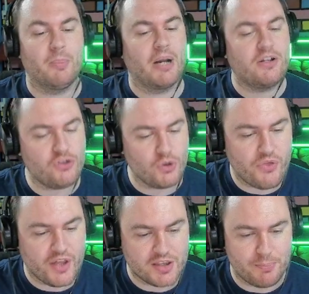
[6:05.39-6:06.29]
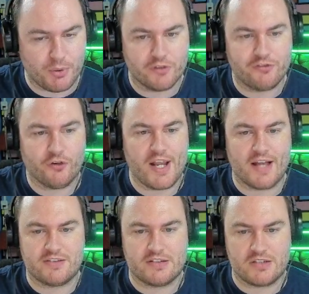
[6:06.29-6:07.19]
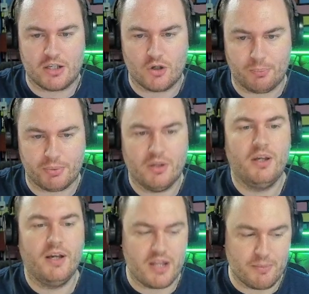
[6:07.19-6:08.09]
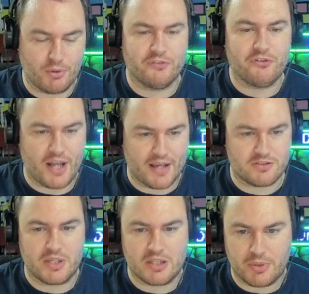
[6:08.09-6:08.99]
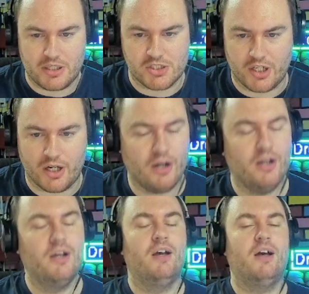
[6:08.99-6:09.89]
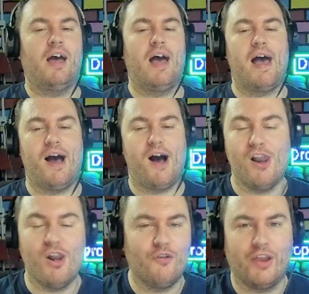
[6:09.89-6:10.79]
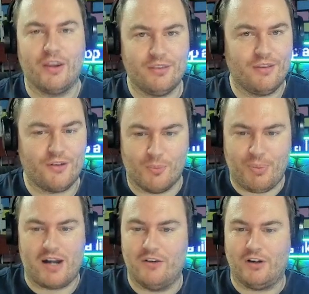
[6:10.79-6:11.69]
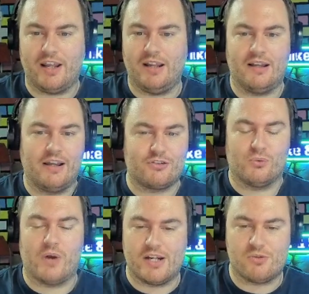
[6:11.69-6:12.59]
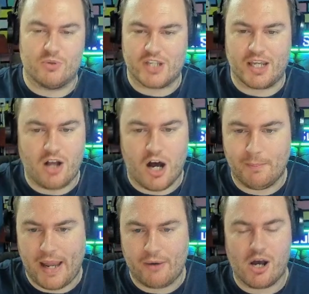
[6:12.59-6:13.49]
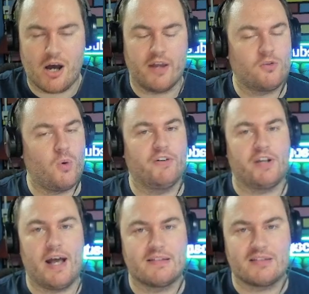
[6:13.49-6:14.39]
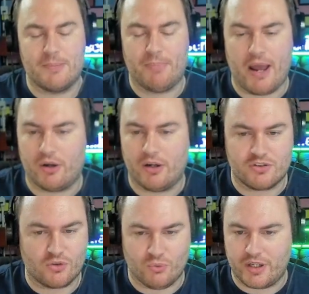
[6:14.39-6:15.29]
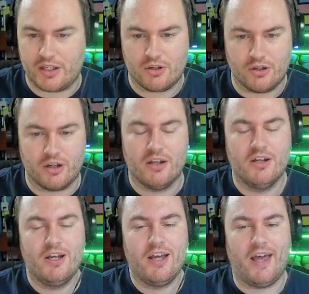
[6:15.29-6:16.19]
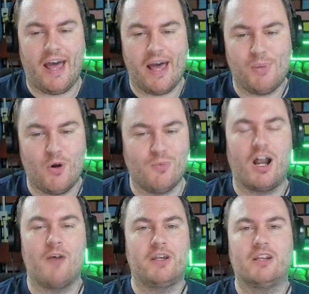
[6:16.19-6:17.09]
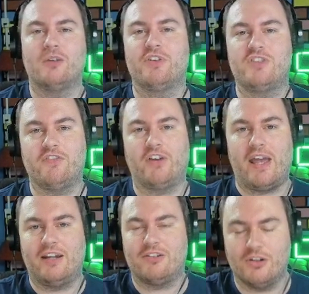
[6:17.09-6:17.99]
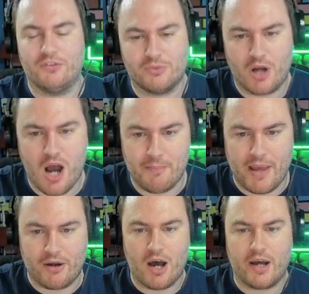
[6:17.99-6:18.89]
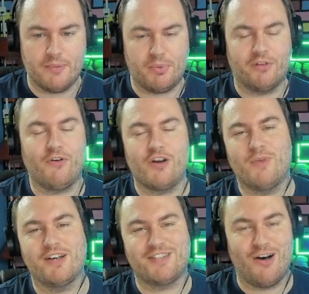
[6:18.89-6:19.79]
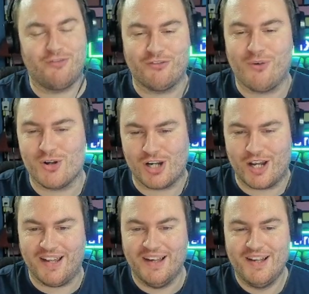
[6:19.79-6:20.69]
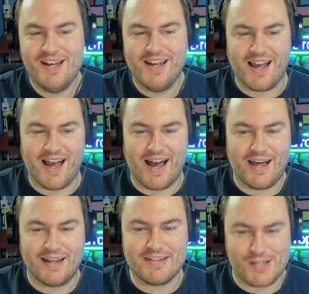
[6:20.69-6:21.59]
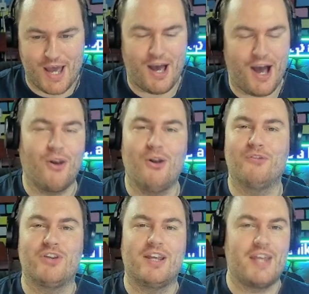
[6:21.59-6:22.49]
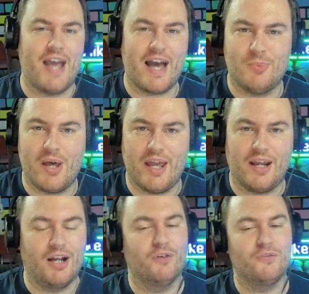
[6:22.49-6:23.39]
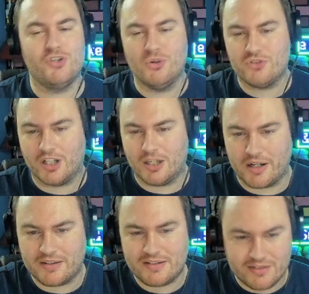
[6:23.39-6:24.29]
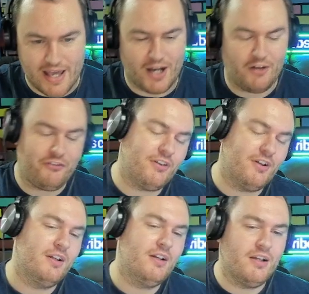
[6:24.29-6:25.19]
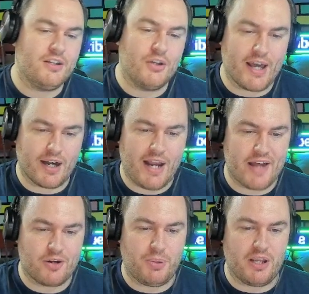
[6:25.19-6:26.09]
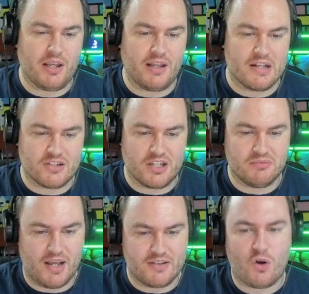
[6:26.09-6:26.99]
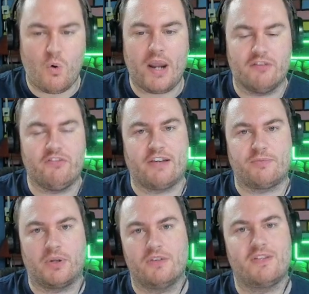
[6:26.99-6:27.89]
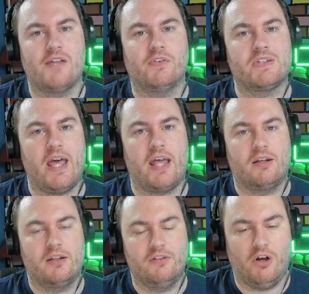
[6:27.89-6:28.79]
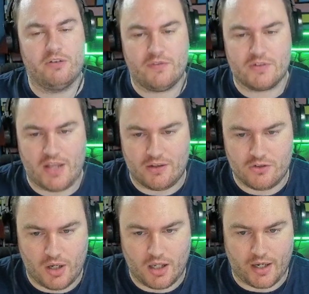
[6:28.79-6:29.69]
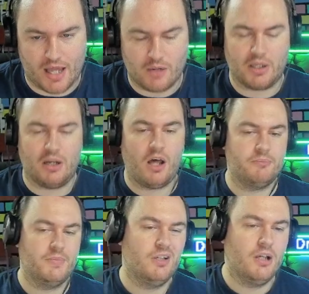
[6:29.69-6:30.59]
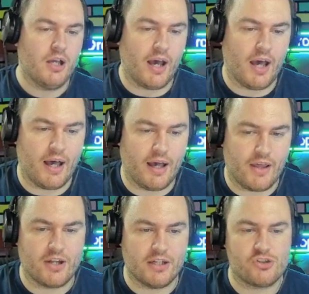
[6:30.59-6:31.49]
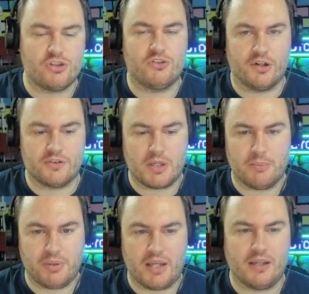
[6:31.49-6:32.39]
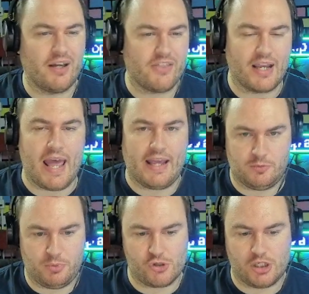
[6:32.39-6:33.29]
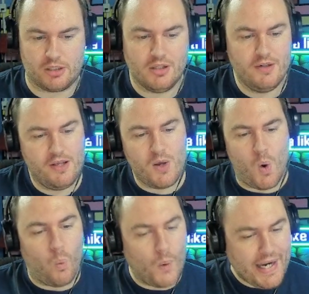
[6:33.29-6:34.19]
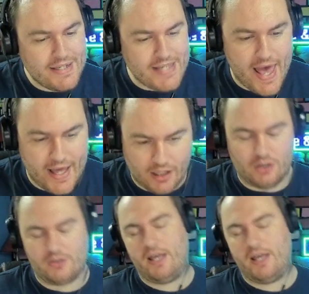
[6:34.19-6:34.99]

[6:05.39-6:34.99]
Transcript: But I do think the Butterfree has to sneak up. I think Butterfree has to be in the B tier. I love it competitively. It's great. Once you get Compound Eyes, Quiver Dance, Sleep Powder, it's a really good Pokemon. I've been on the receiving end of some Compound Eye Butterfrees myself, unfortunately. And yeah, I loved it in the anime. I loved using it myself. You get a Caterpie. It's a quick investment because it's level 10. Ball's level 10. So I like Caterpie a lot. I think it deserves to be in B. I think A is pushing it. Weedle.